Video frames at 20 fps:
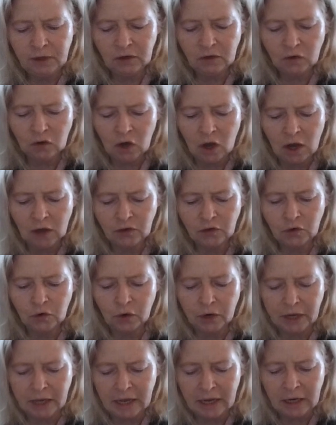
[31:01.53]
of this lost
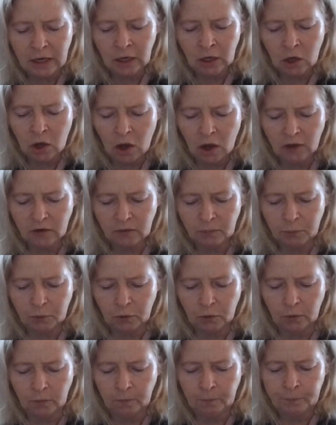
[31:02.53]
or hidden
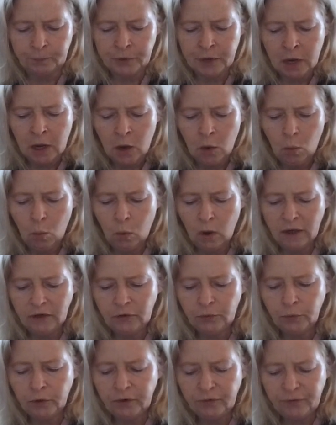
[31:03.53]
gospel
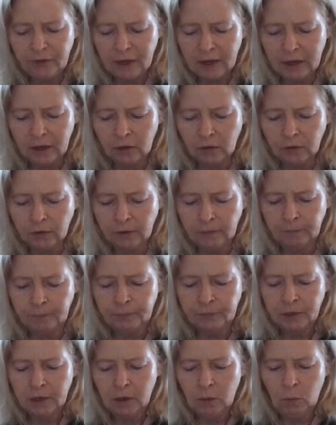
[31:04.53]
was revealed
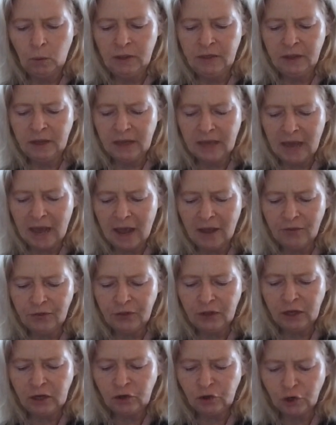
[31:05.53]
when the
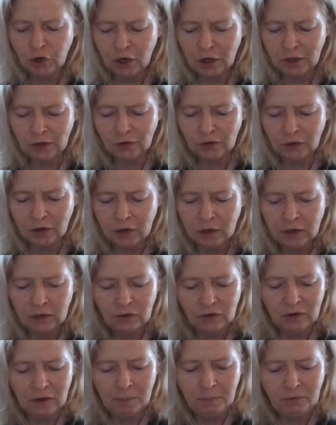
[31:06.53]
Catholic Church
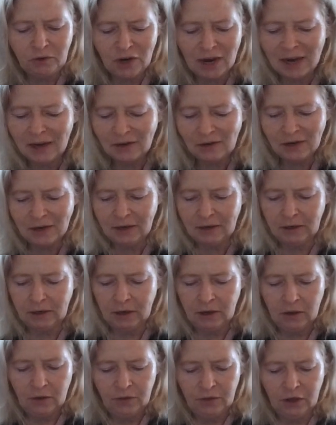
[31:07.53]
subjected
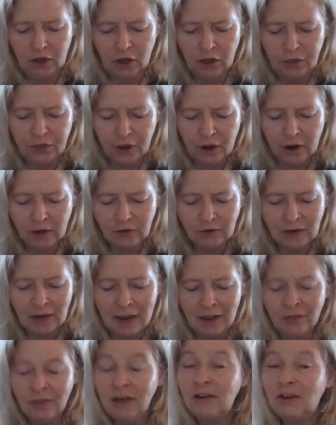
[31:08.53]
the Cathars
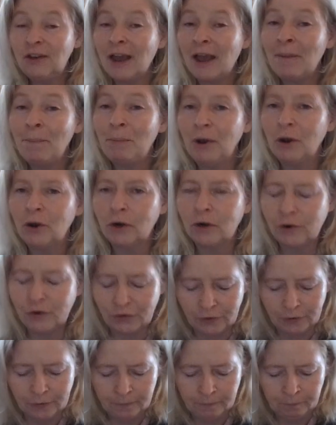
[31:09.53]
and the
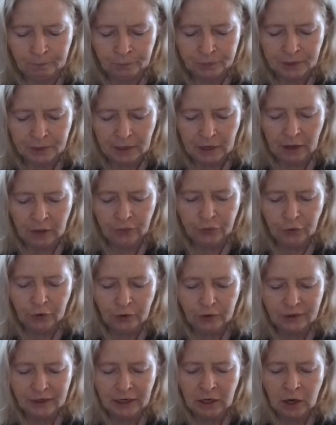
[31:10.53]
Templars in
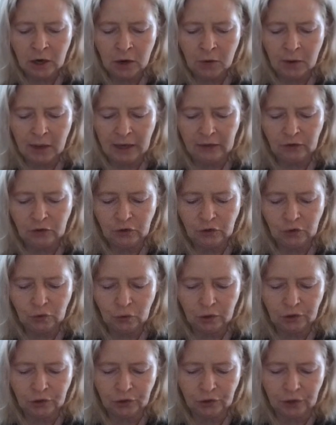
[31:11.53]
thirteen oh eight to
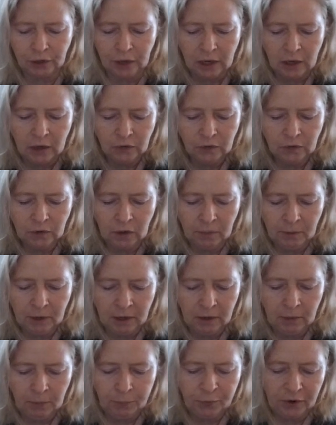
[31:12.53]
torture. So I'm
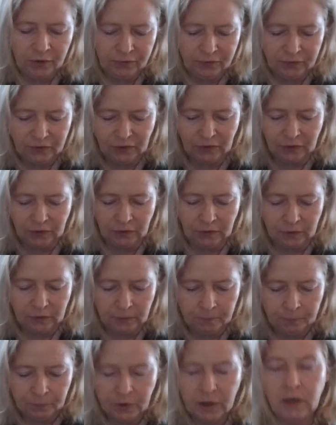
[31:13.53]
going to preface this
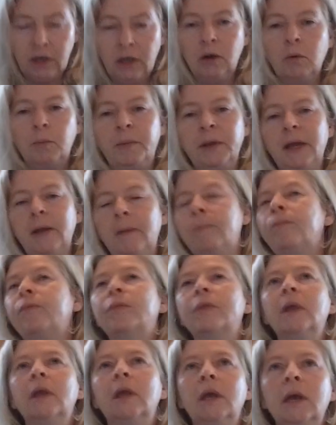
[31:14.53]
a little bit.
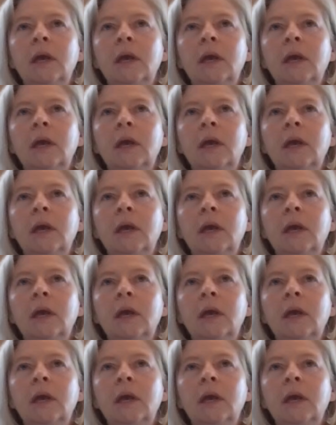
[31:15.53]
